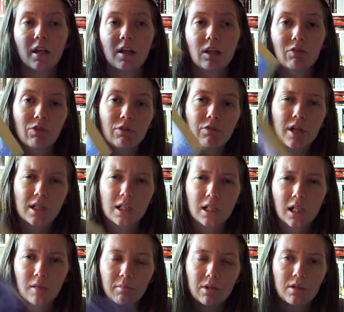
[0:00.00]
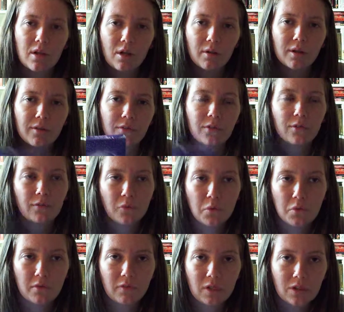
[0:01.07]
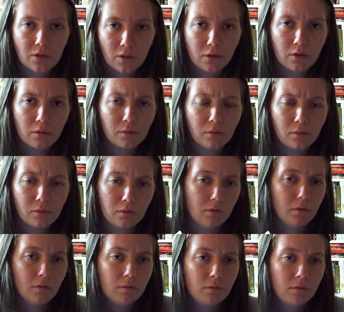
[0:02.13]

if you read it, let me know if you thought of it too, or